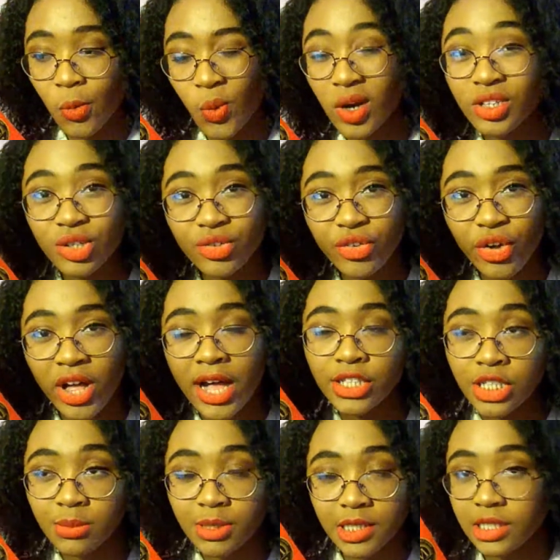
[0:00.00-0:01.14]
wonderful
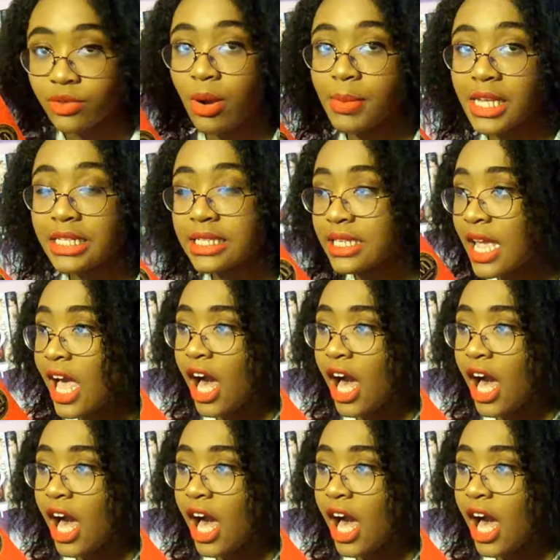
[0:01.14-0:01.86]
LGBT romance.